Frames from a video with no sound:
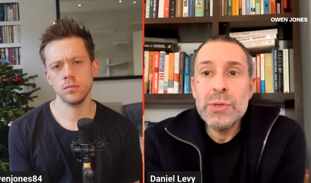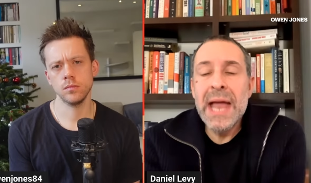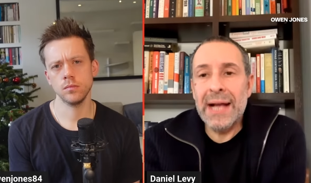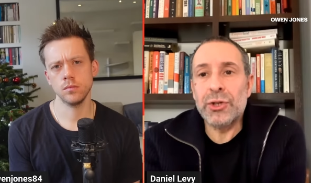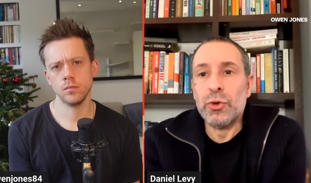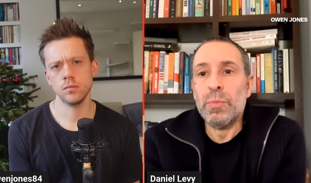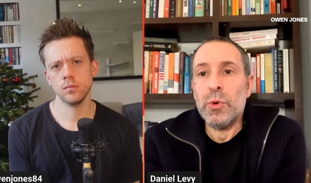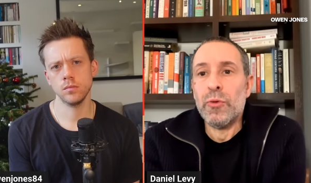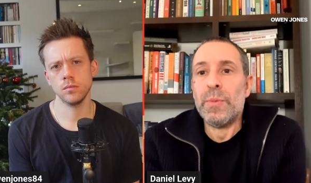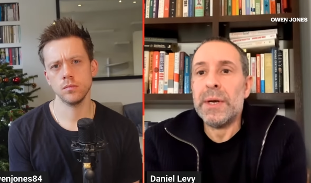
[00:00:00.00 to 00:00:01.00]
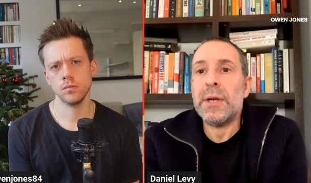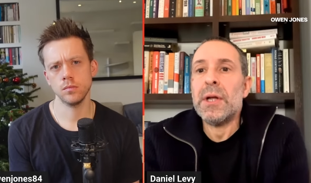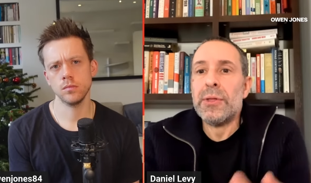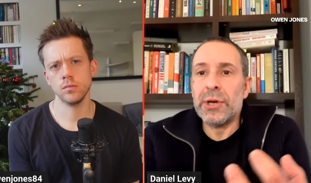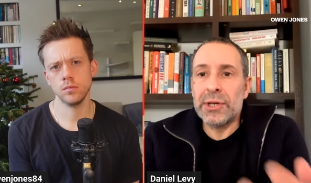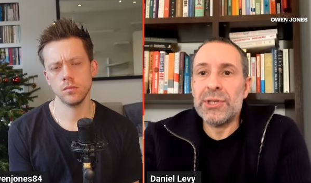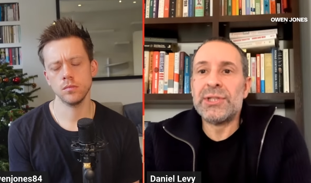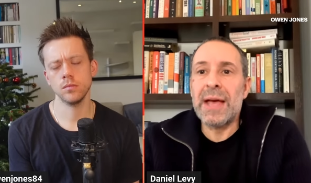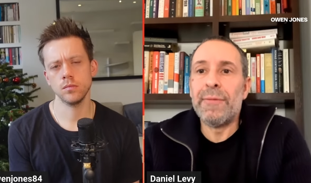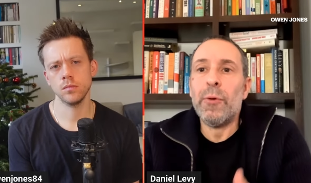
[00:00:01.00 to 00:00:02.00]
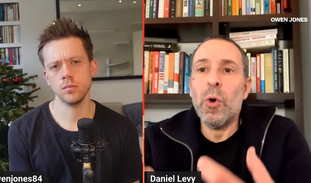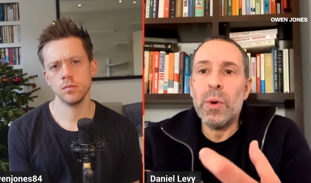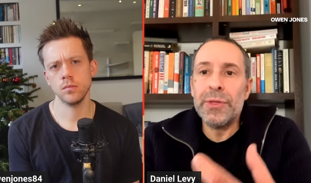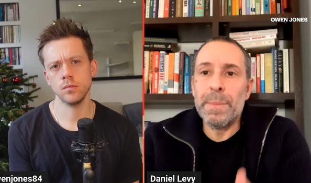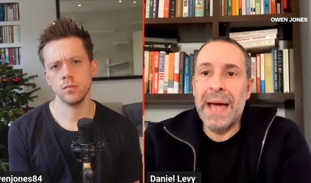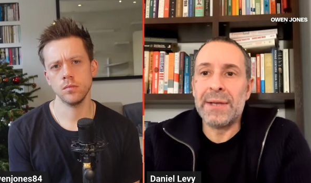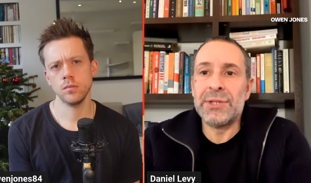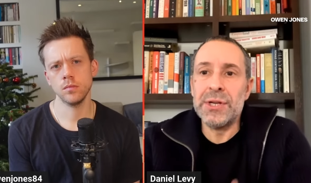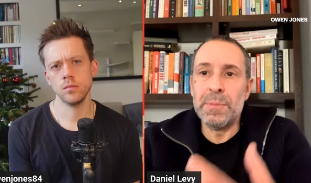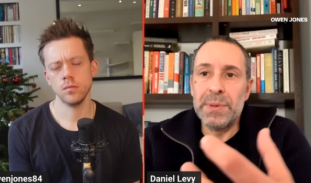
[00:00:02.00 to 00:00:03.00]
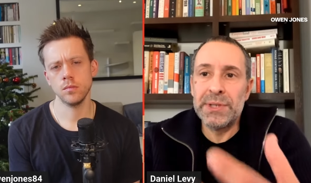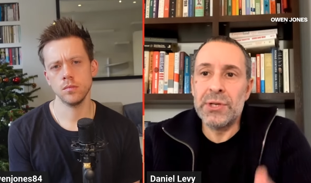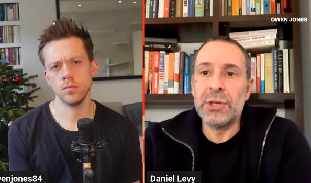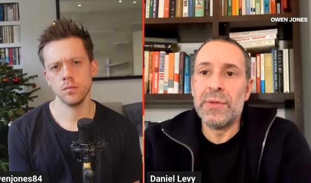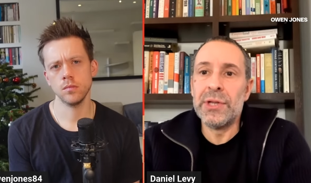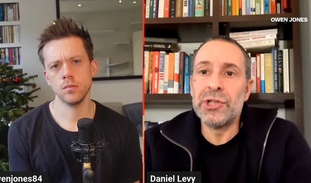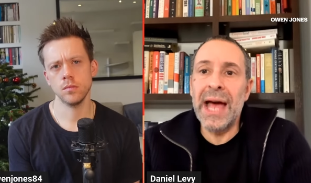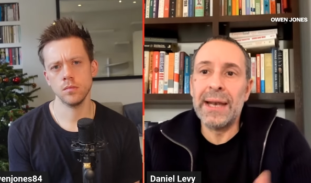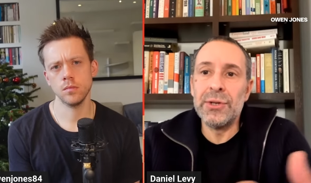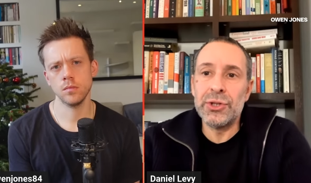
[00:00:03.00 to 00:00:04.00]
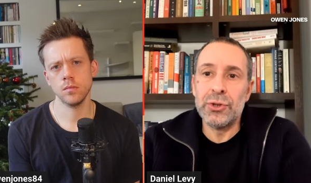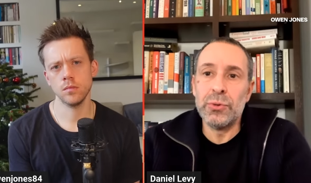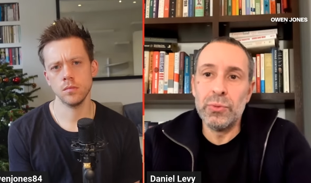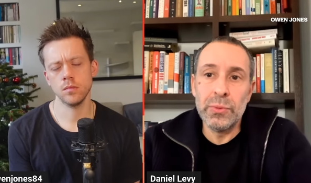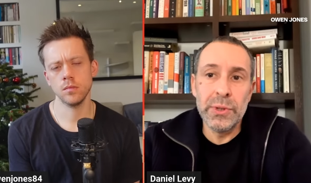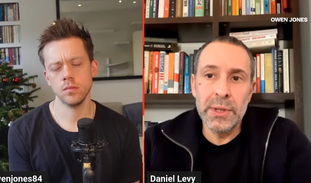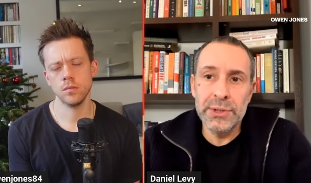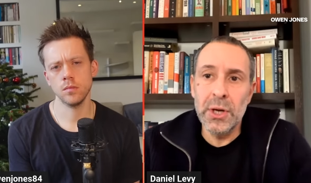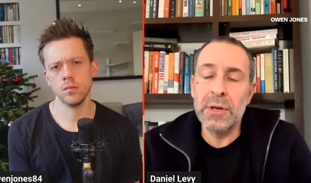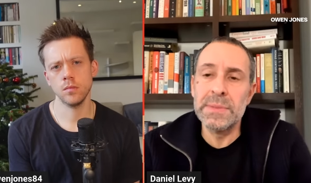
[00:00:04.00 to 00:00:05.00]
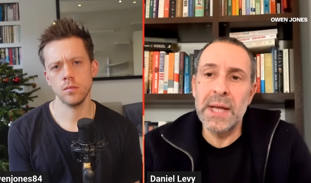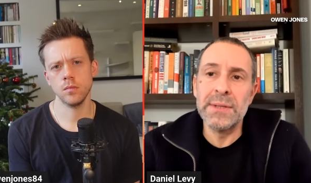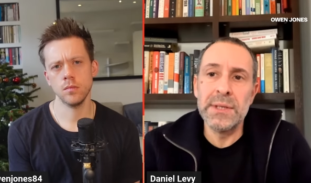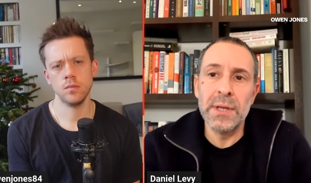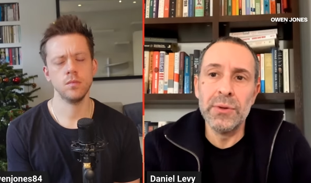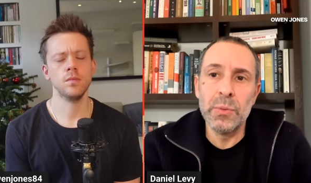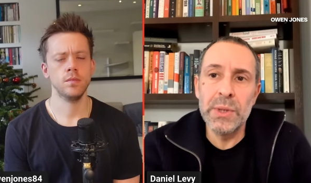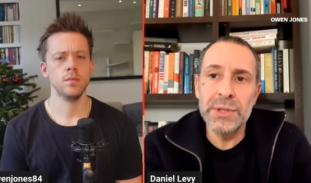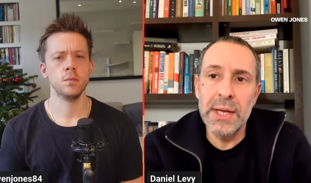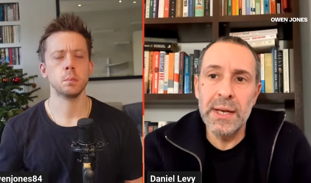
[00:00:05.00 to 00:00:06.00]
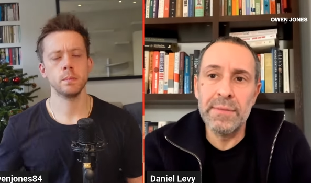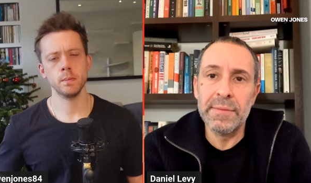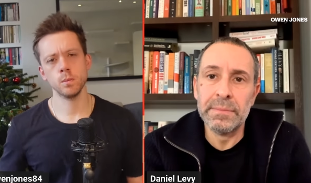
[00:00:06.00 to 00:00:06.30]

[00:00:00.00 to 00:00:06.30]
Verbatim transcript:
Speaker 1: national movement that can set forward the Palestinian position and the challenge to the circumstances under which they live.